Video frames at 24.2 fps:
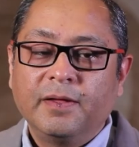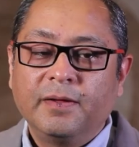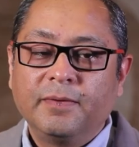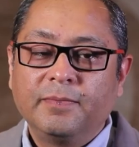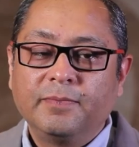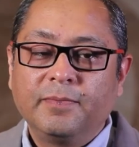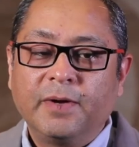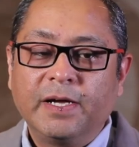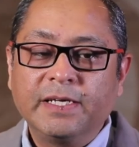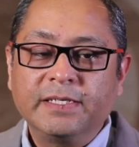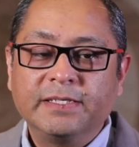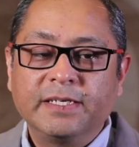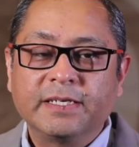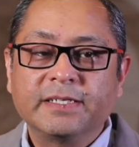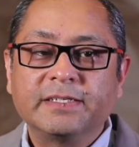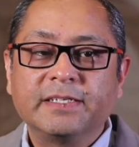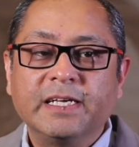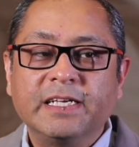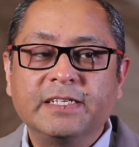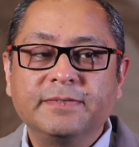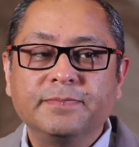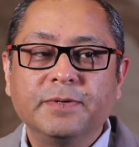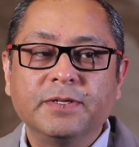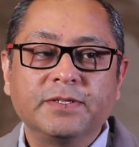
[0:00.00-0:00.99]
My
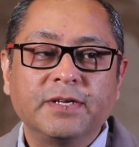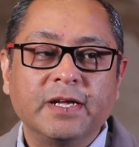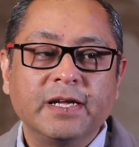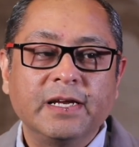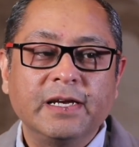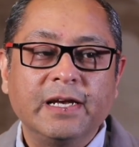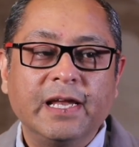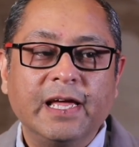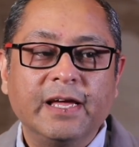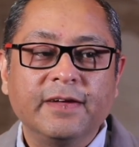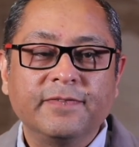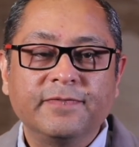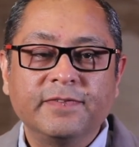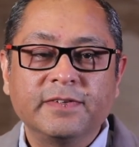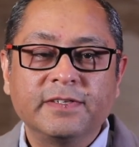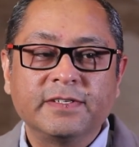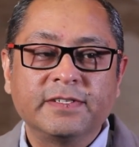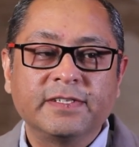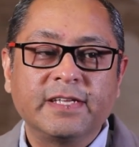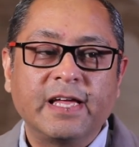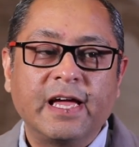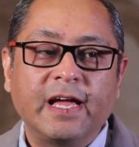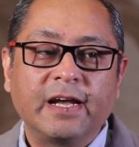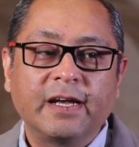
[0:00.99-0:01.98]
success mantra in life
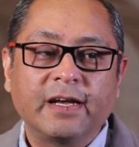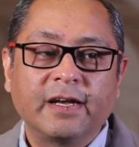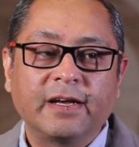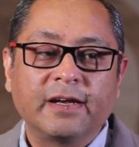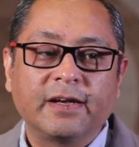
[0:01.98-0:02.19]
is that